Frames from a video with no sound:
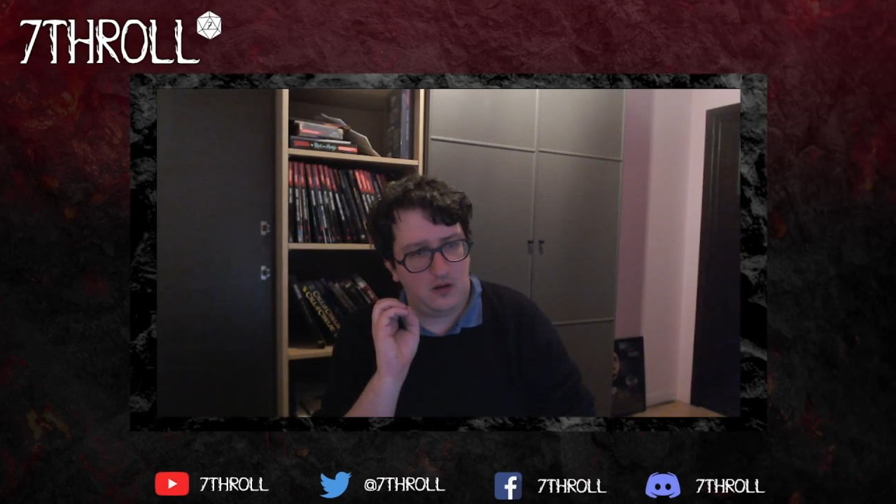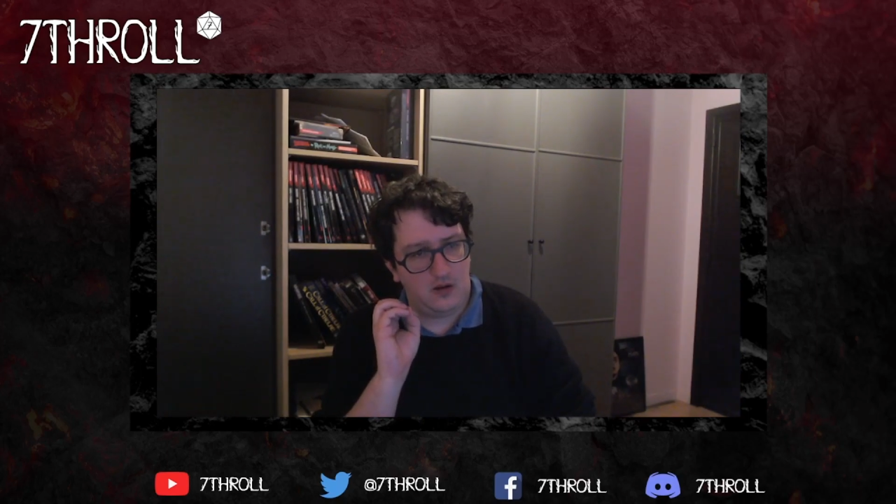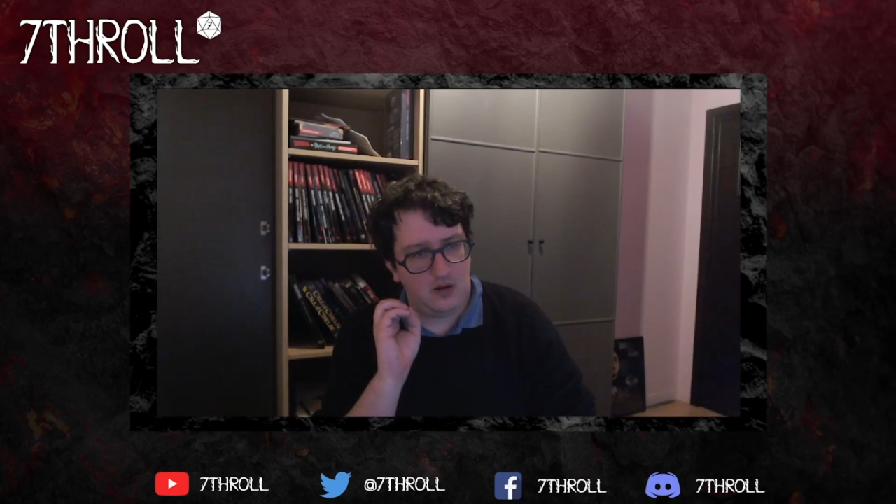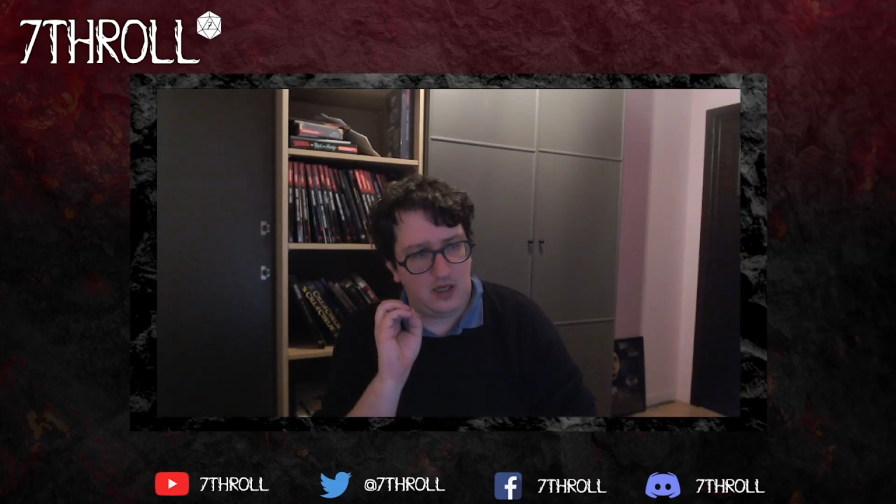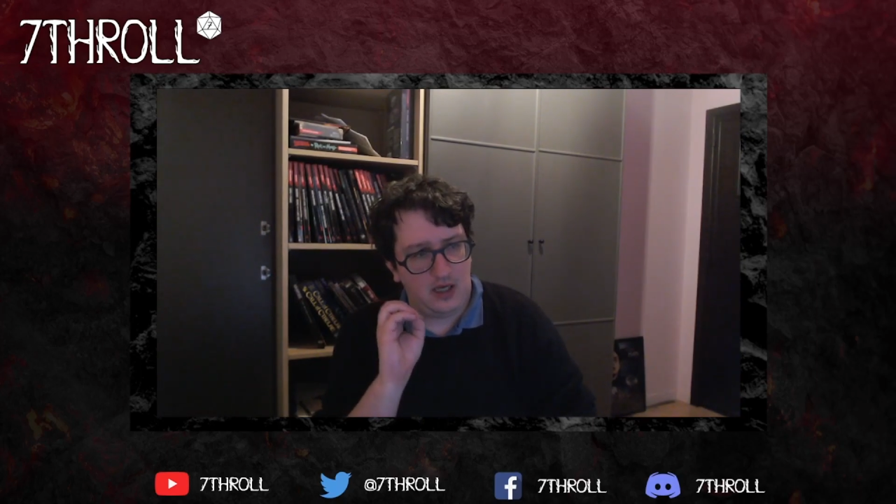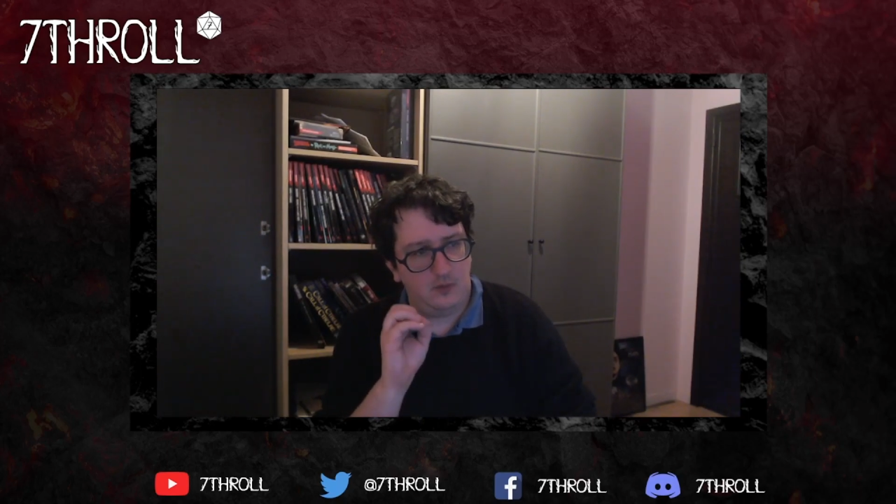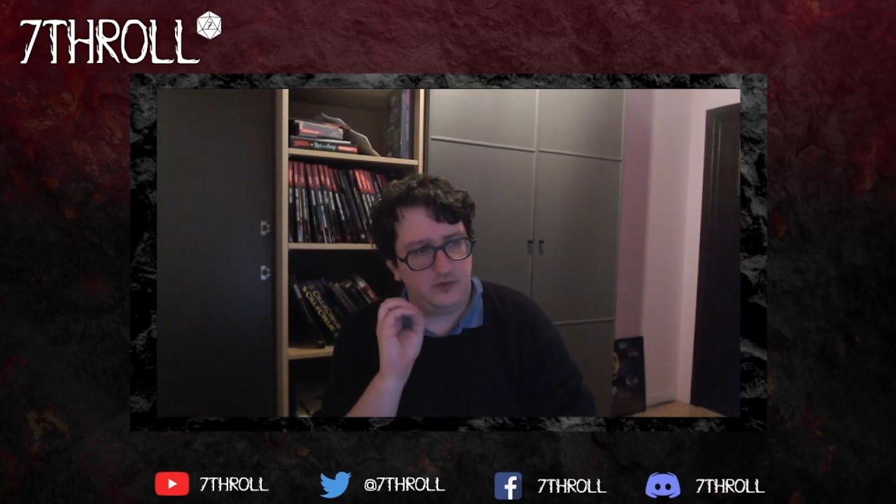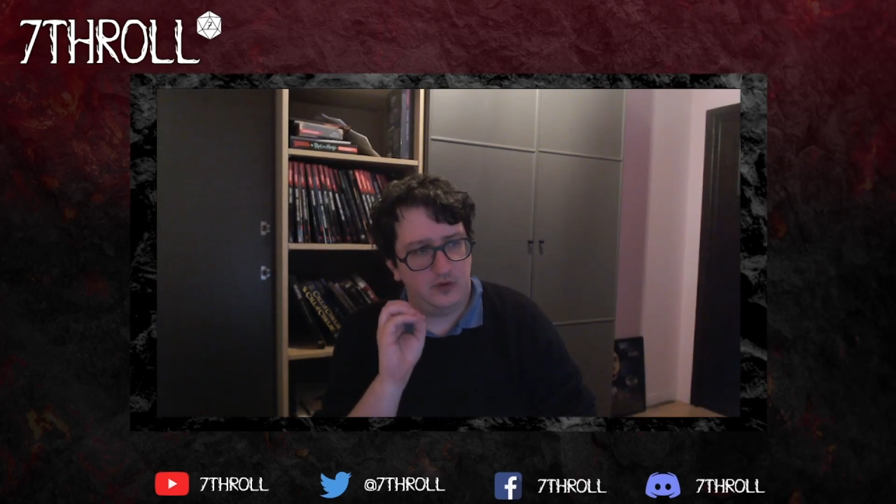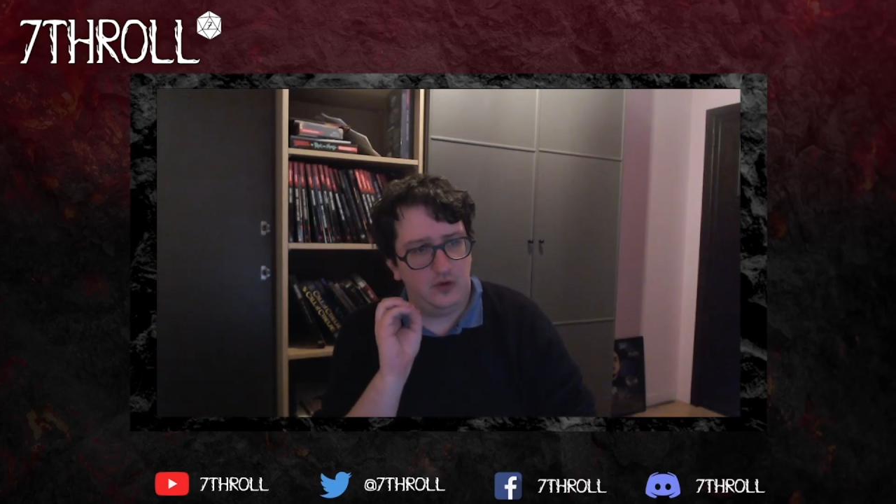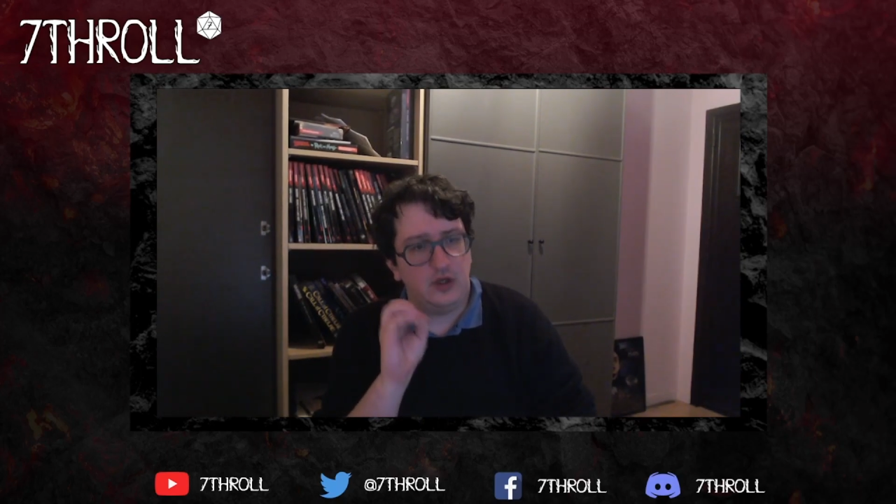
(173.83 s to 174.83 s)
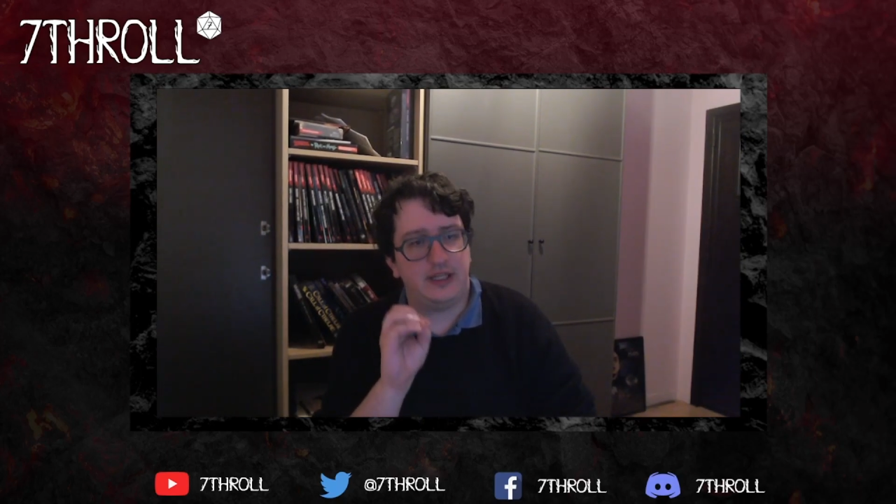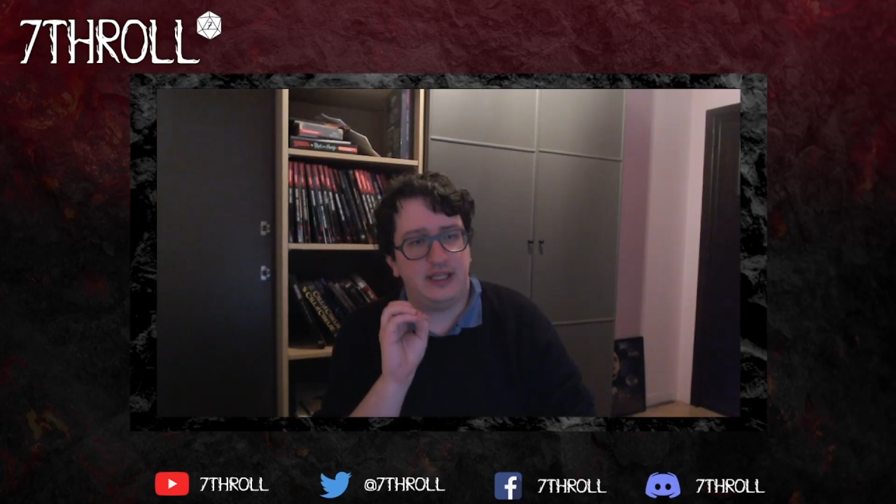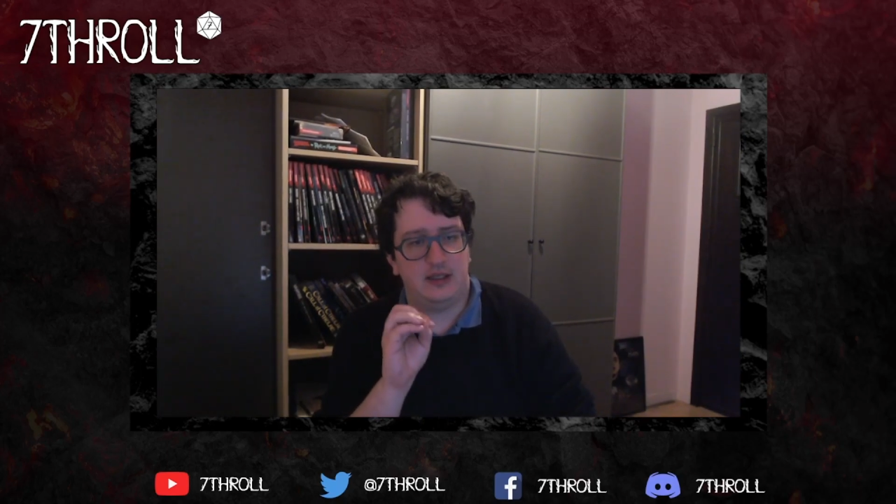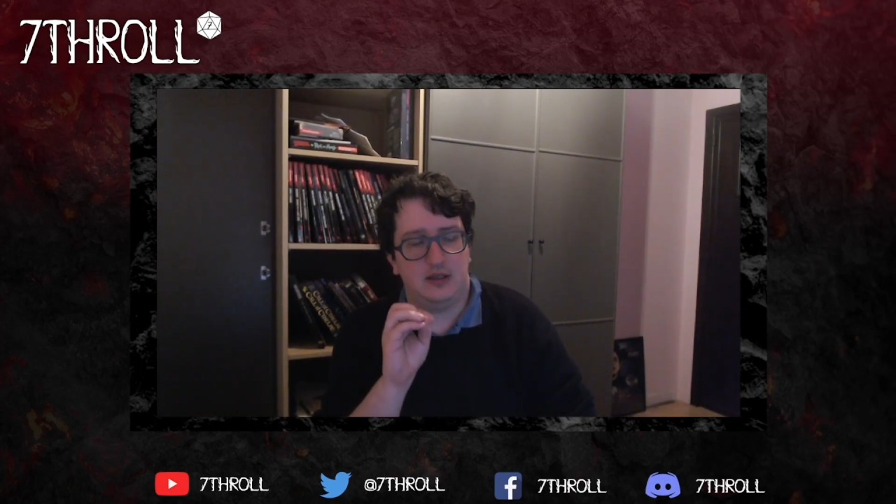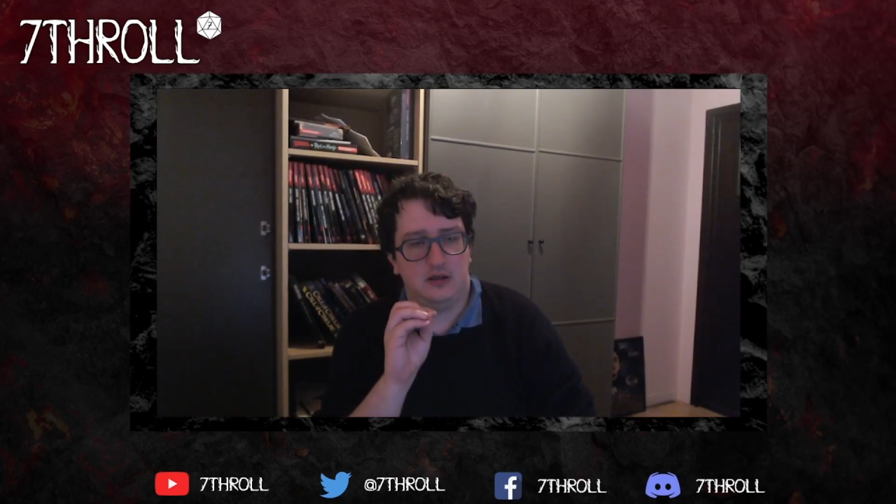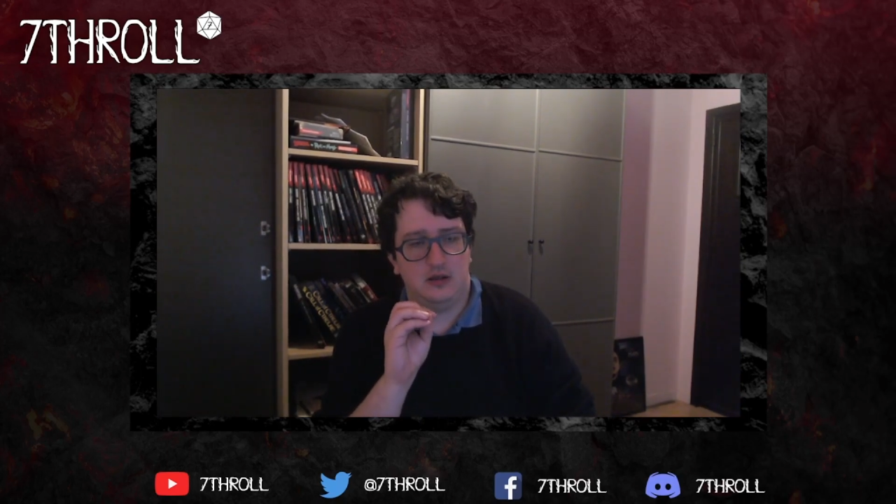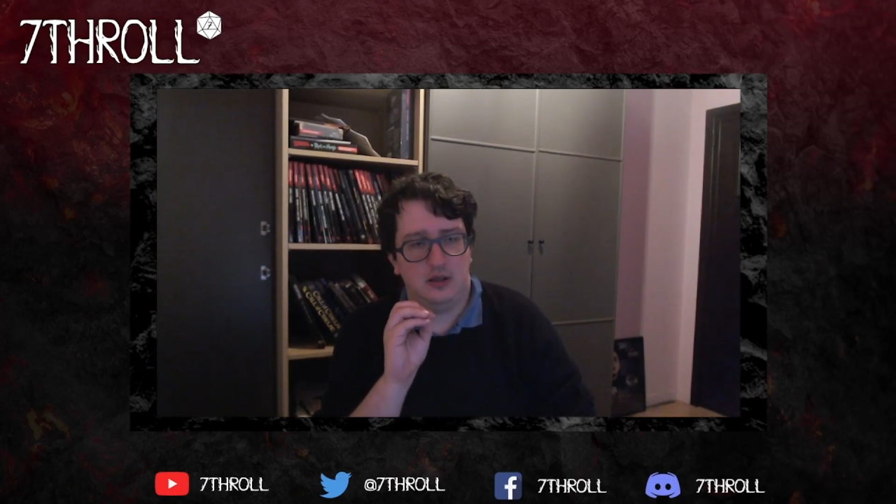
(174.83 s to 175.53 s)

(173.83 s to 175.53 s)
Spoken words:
I was looking